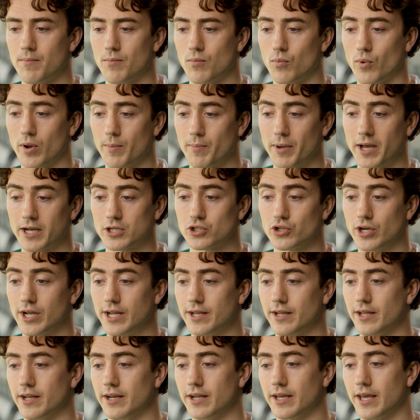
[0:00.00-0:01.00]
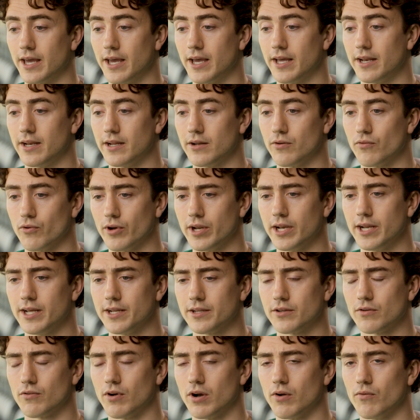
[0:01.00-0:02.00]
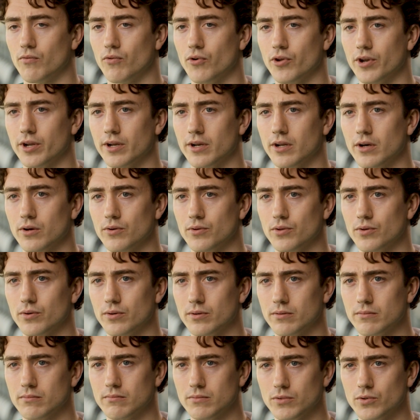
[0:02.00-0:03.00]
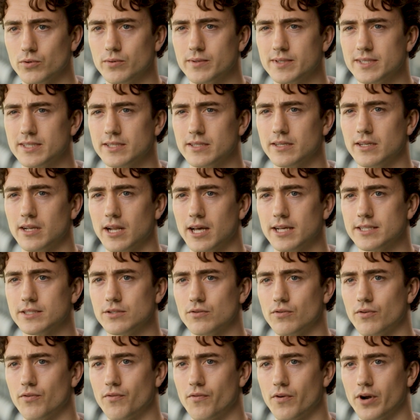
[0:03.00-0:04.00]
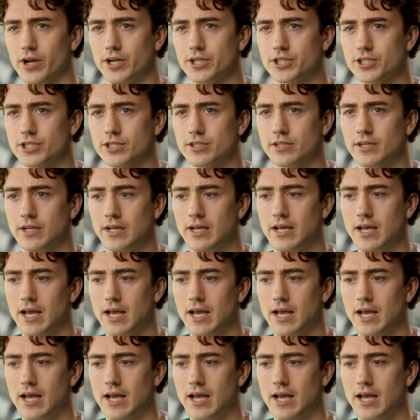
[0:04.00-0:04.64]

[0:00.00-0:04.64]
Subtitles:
Went back training then again and really hit the ground running now. You can see lads are refreshed.